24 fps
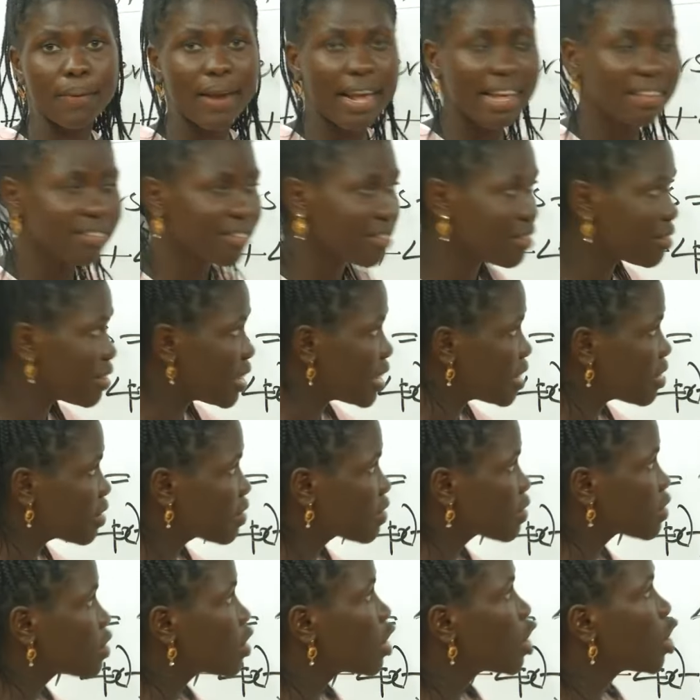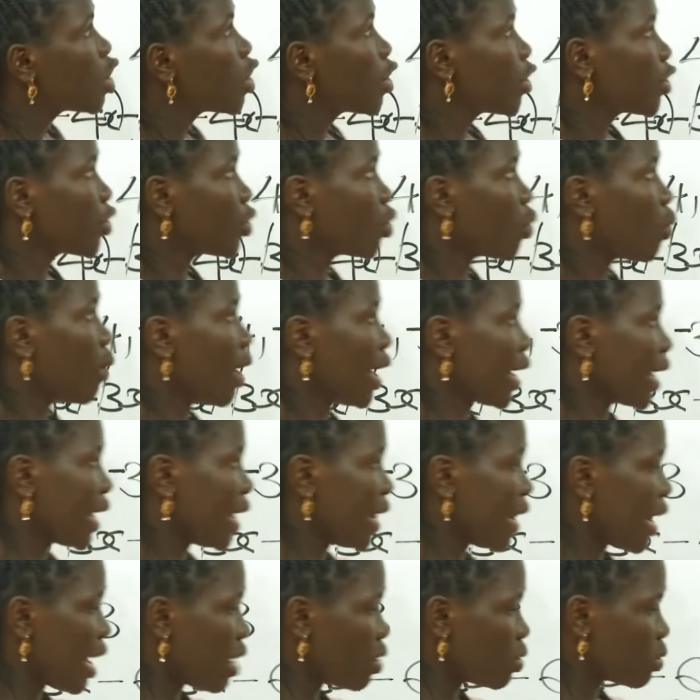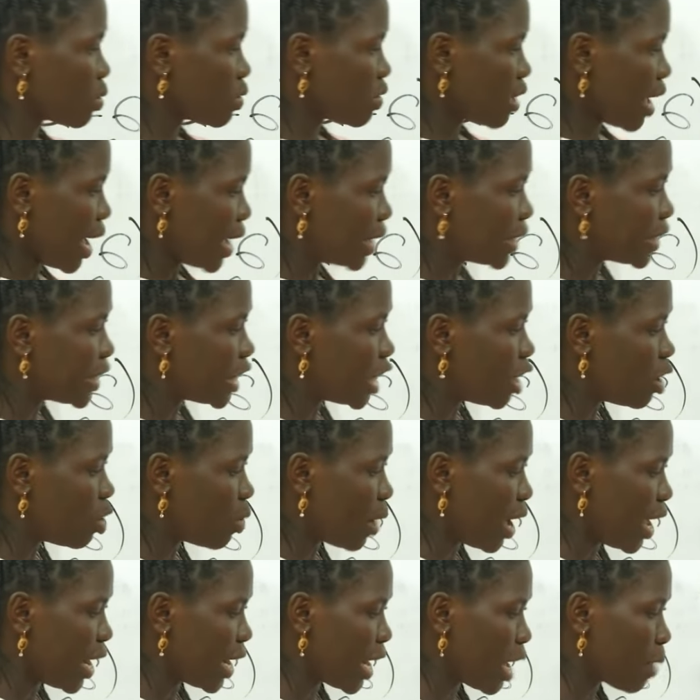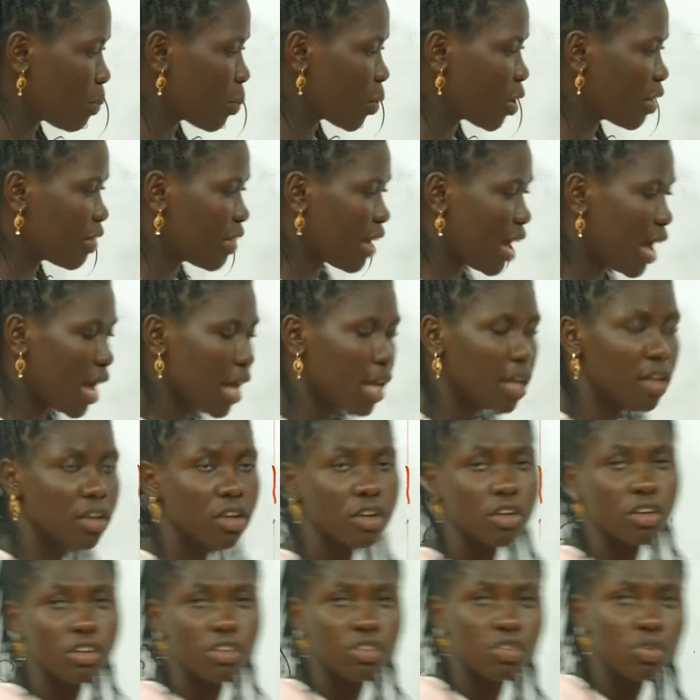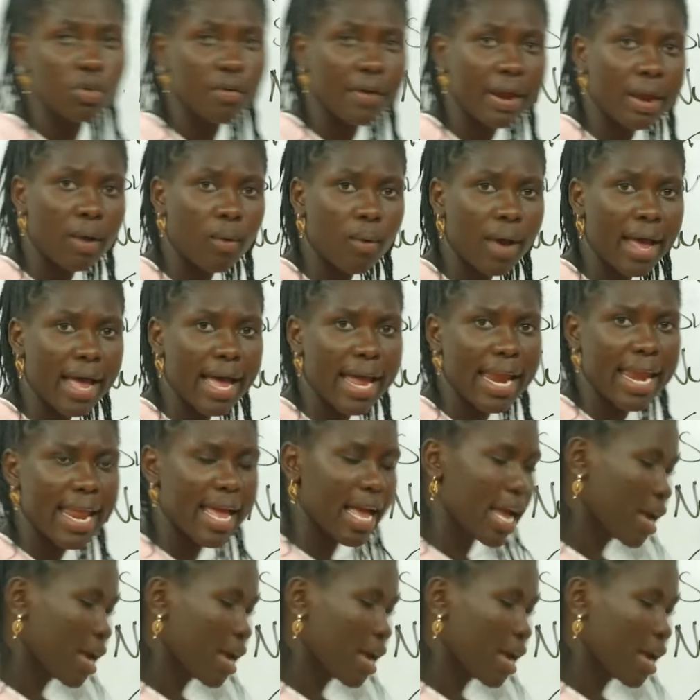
plus 6, you work it out until you end up with the two required